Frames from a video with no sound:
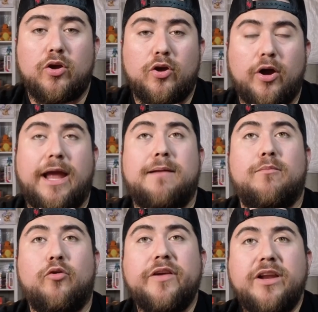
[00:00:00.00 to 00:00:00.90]
Okay,
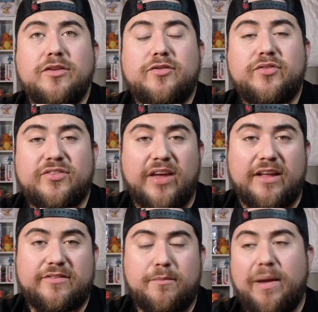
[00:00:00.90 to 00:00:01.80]
moving on to the
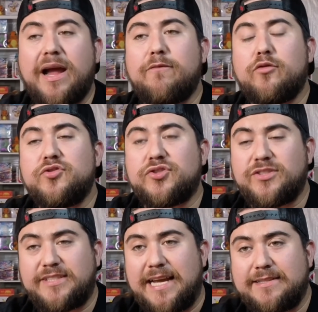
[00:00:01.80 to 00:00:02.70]
sets. Mega Evolution
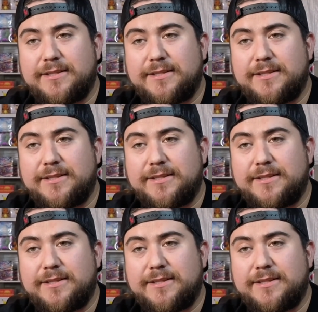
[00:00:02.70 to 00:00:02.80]
set.